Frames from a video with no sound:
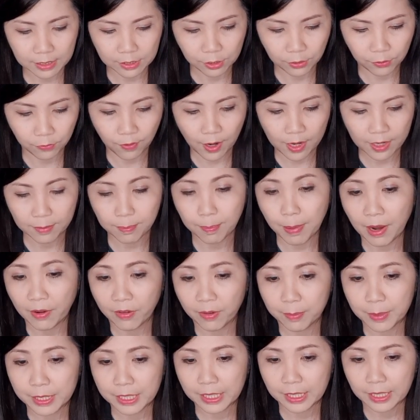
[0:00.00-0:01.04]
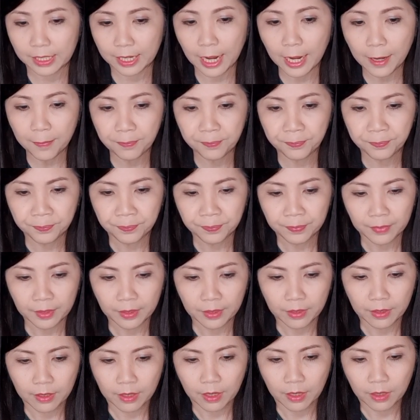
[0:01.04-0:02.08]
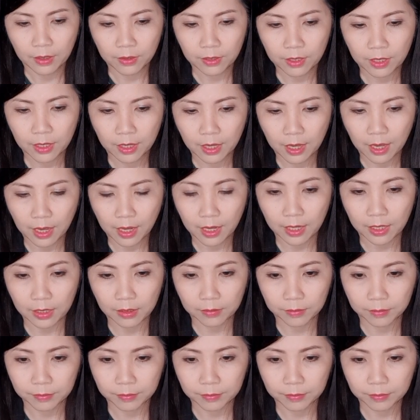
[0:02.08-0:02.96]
So find the perimeter, yeah? Okay.